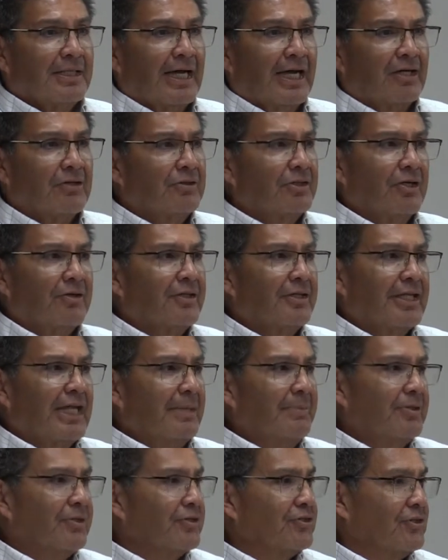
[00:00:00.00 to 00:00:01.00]
I don't know the
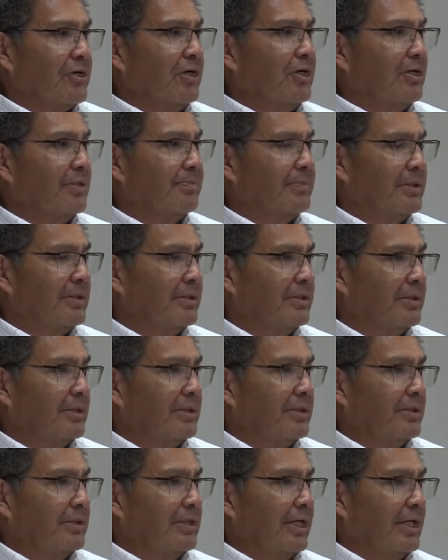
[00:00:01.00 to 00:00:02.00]
name of the song, but
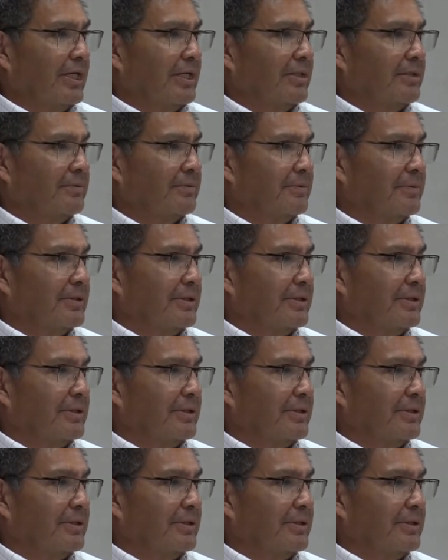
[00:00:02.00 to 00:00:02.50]
uh,